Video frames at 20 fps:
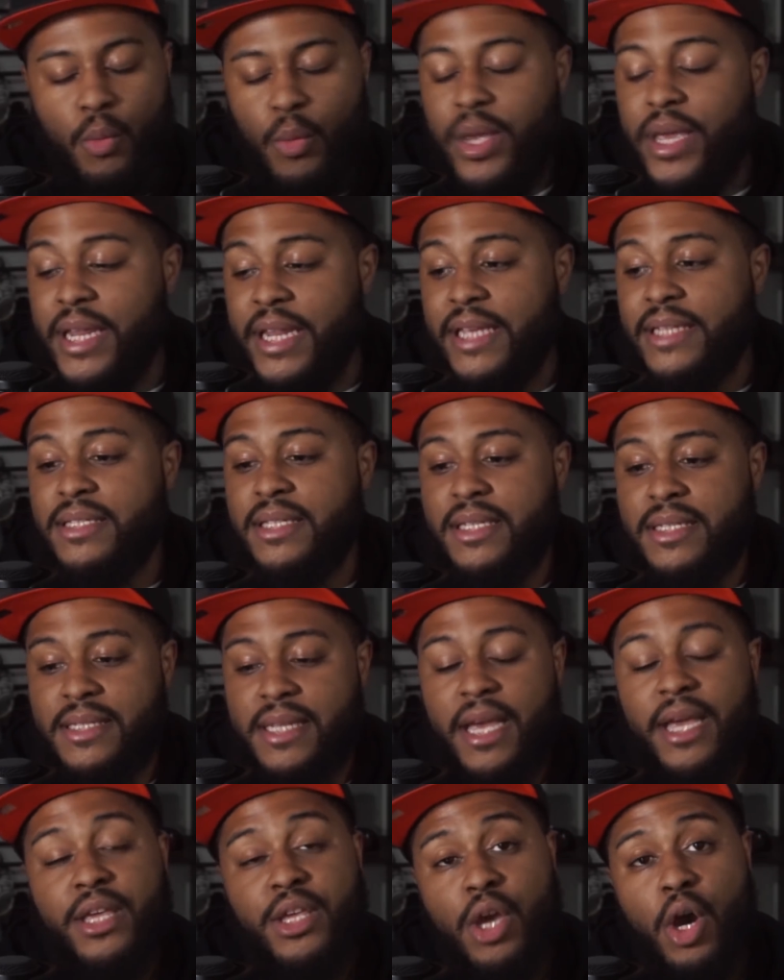We could easily
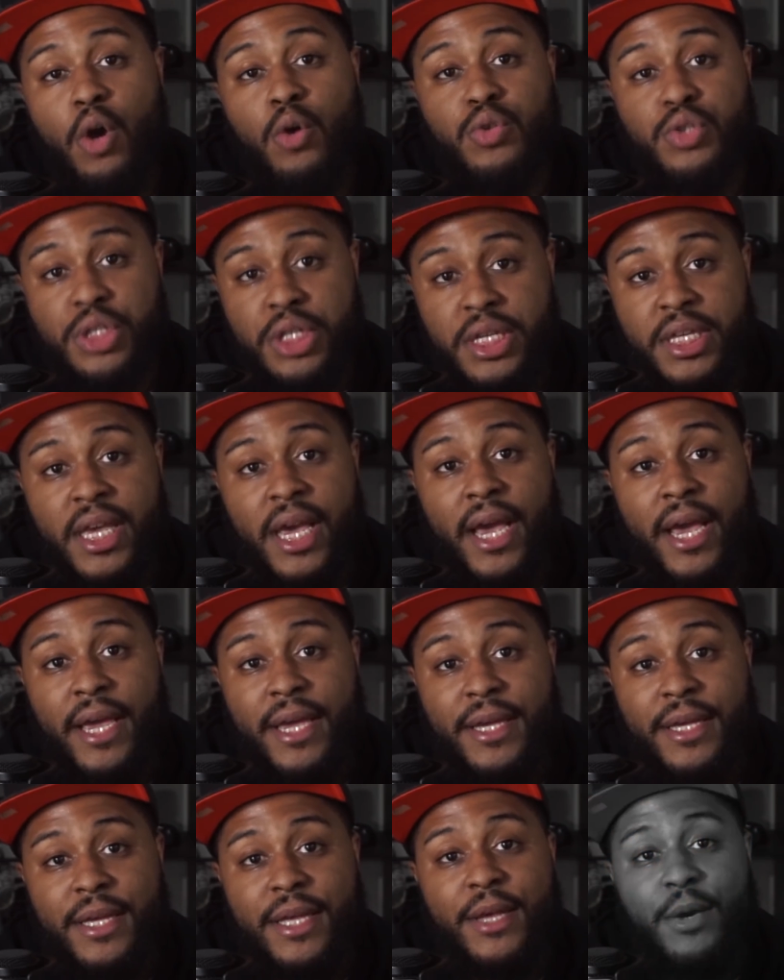say, yo,
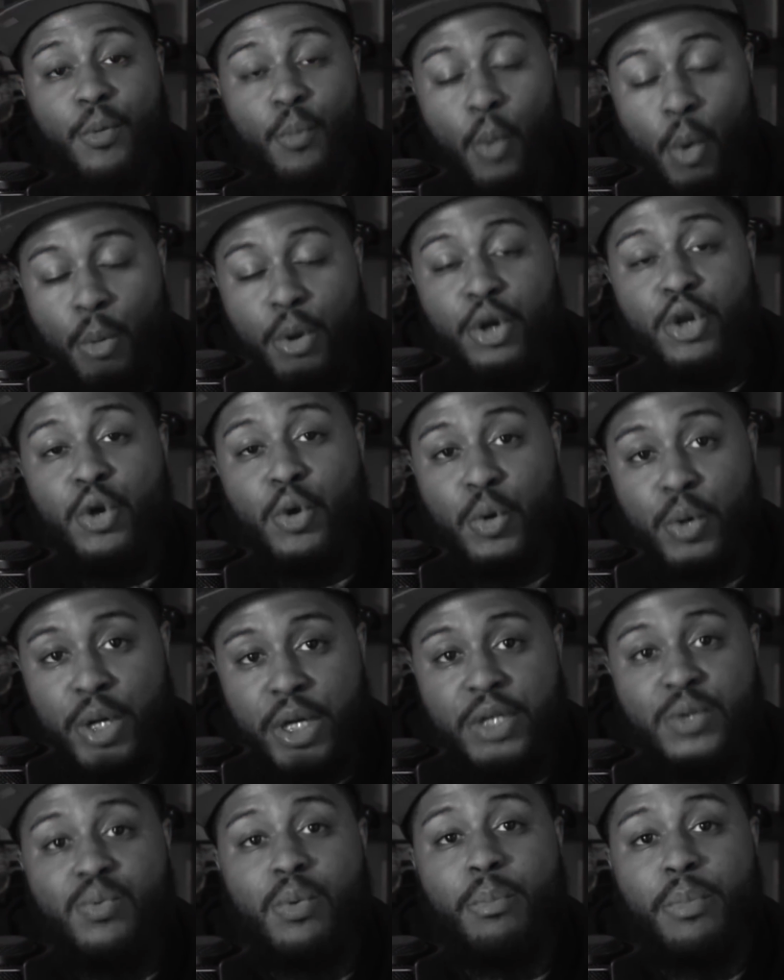CK, what we're doing
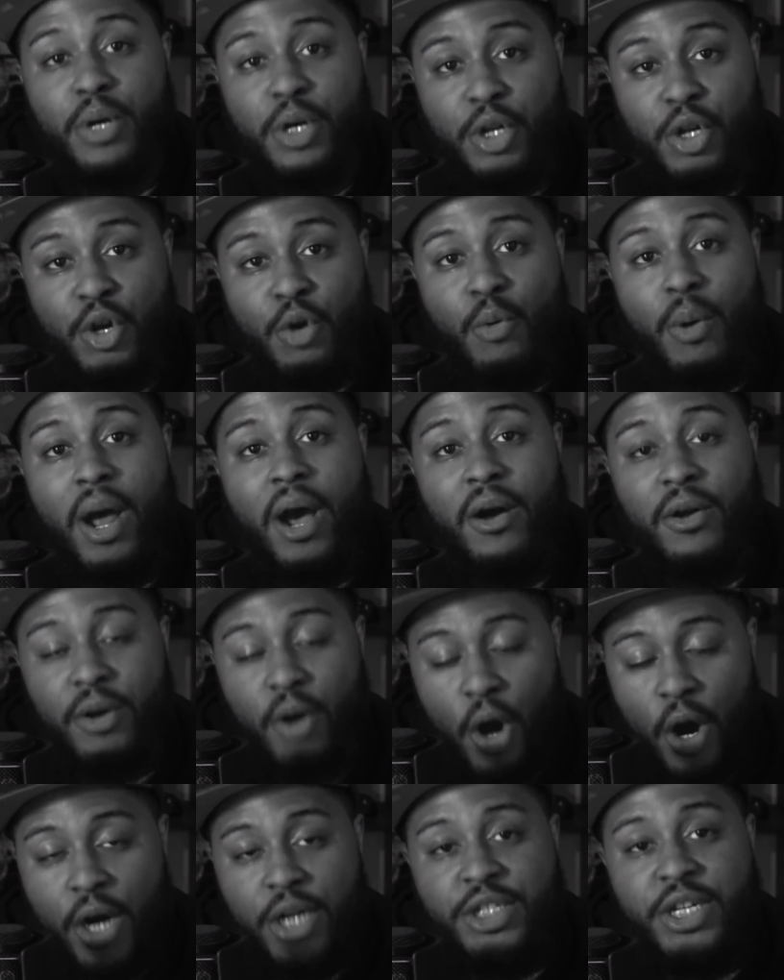is we're building around
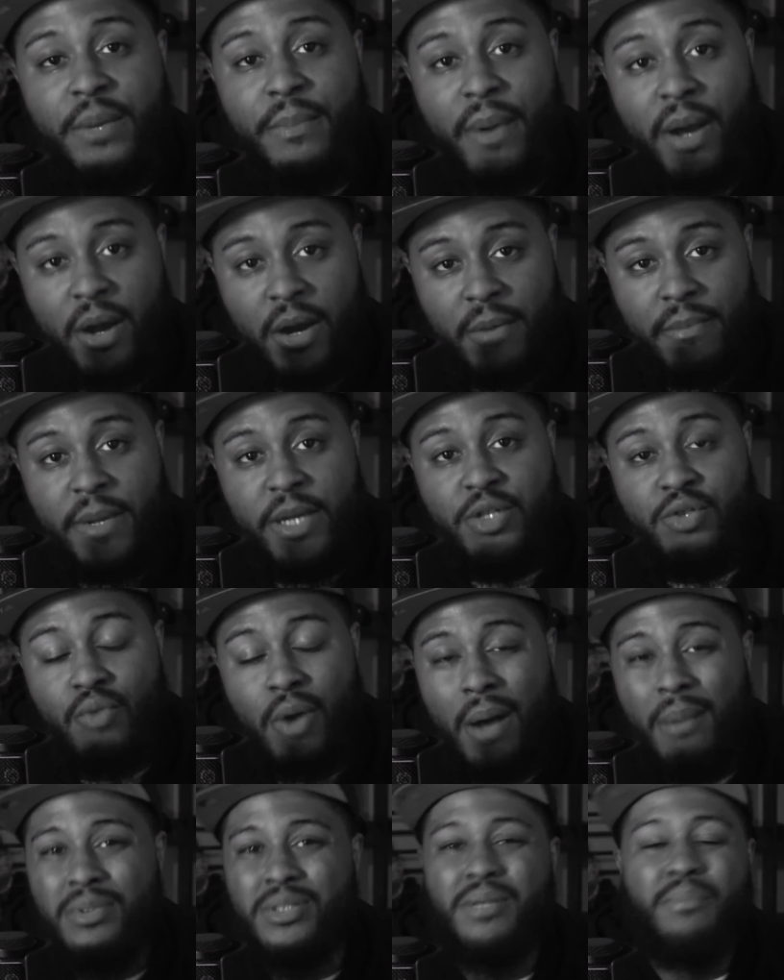RJ Barrett and Mitchell
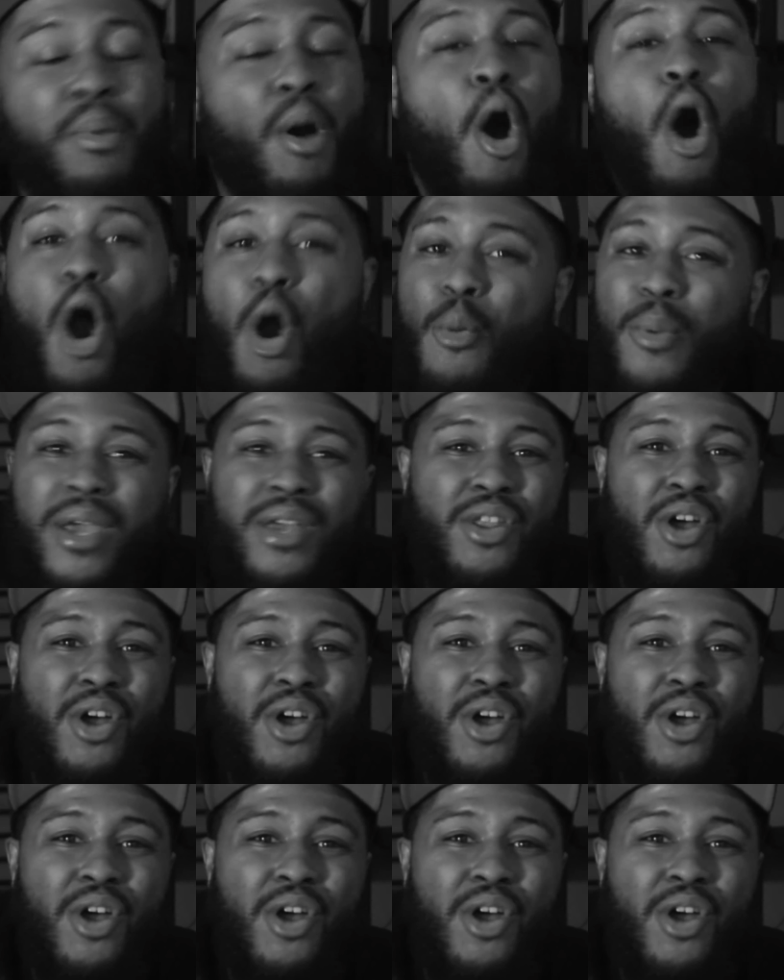Robinson. But are we